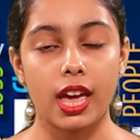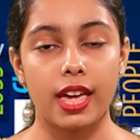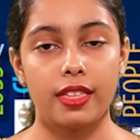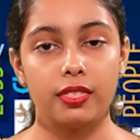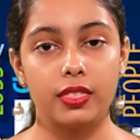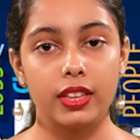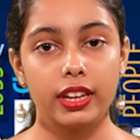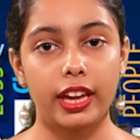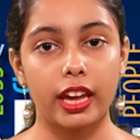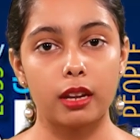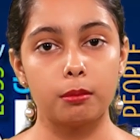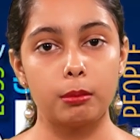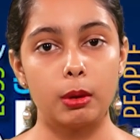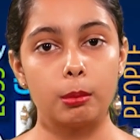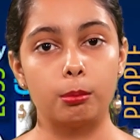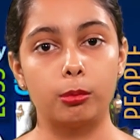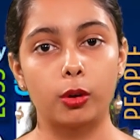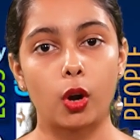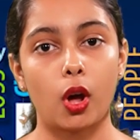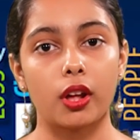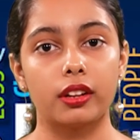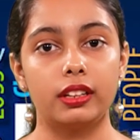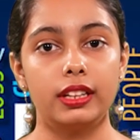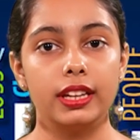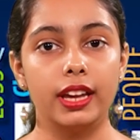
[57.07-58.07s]
They can be
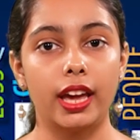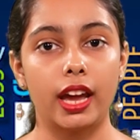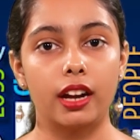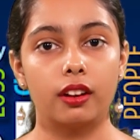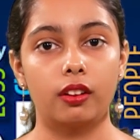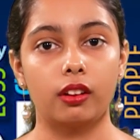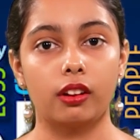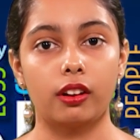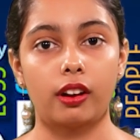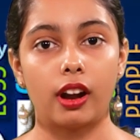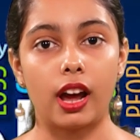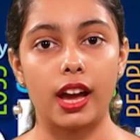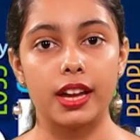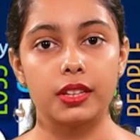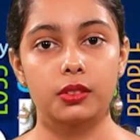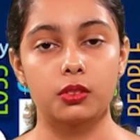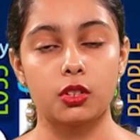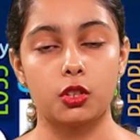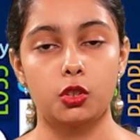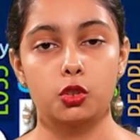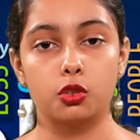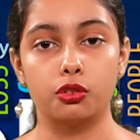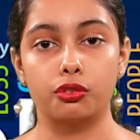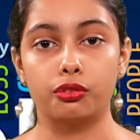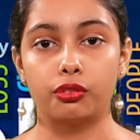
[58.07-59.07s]
broadly categorized
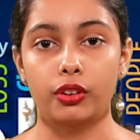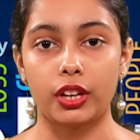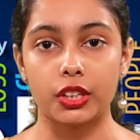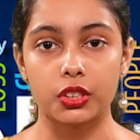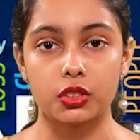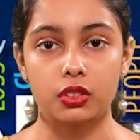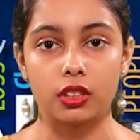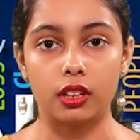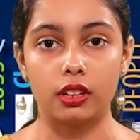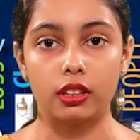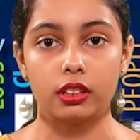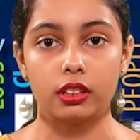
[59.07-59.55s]
into frictional